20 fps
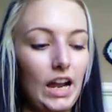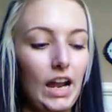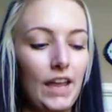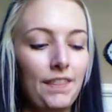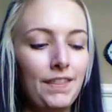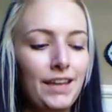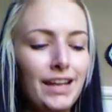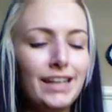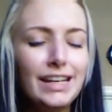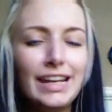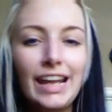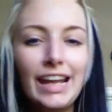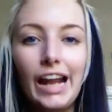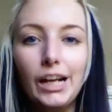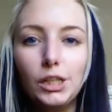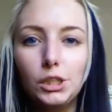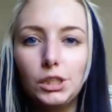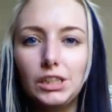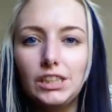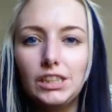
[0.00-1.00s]
And then he
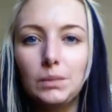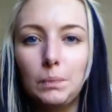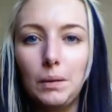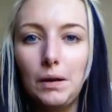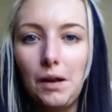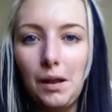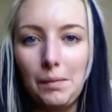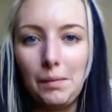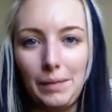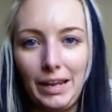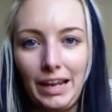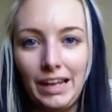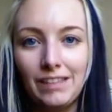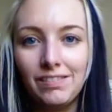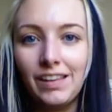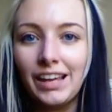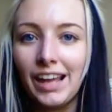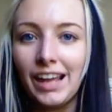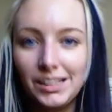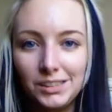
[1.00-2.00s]
actually spit on me.
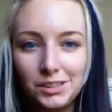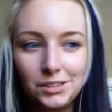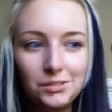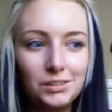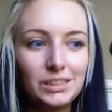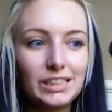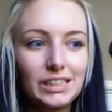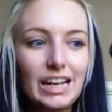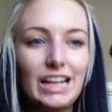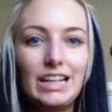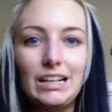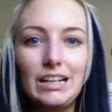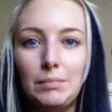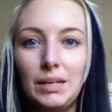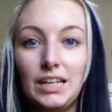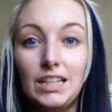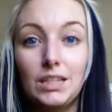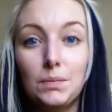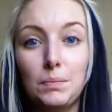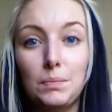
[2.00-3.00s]
Like, as soon as I hit him,
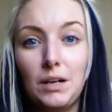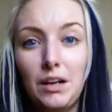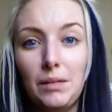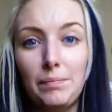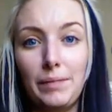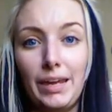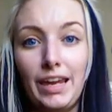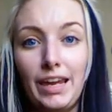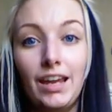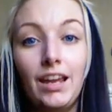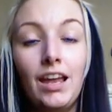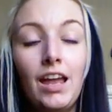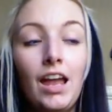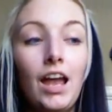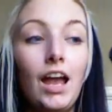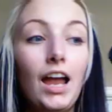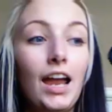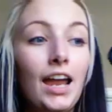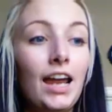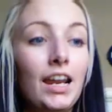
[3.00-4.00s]
he spit on me.
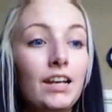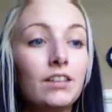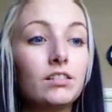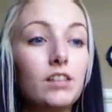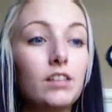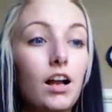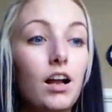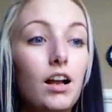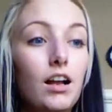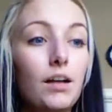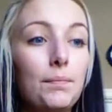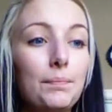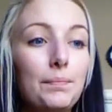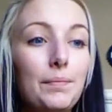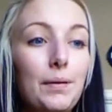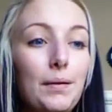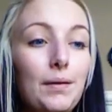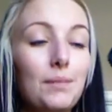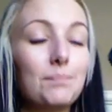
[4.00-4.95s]
And I